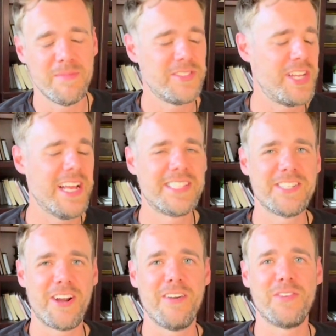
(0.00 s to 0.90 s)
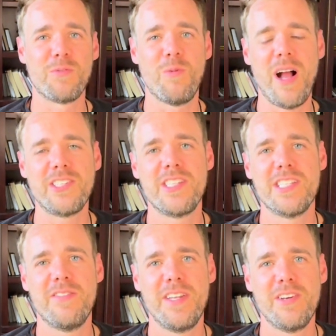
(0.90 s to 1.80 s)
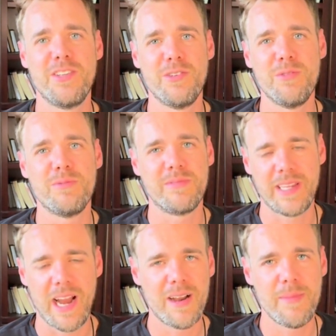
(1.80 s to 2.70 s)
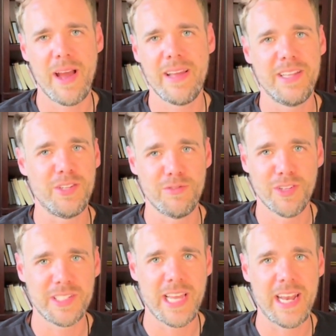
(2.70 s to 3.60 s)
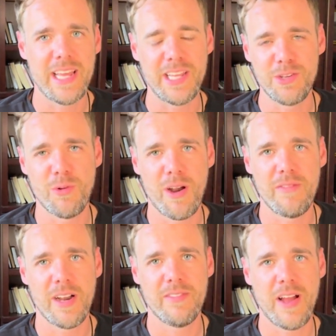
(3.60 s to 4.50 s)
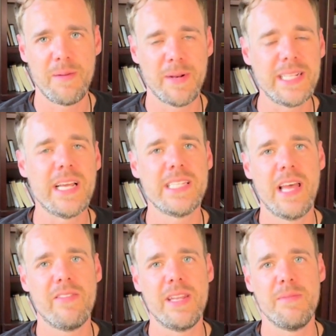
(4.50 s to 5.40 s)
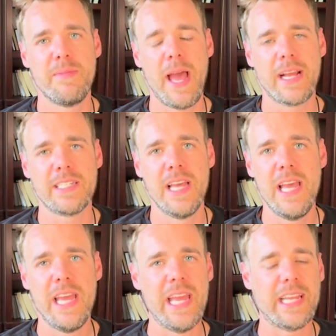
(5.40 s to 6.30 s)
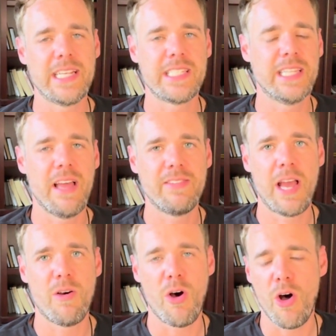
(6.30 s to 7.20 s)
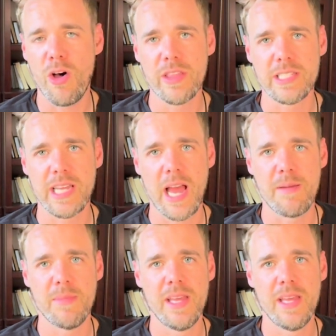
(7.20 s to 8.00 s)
Chances are if you're watching this video, you care about it, you've looked at it, and you are verified, but it does have an impact. It gets left out all the time.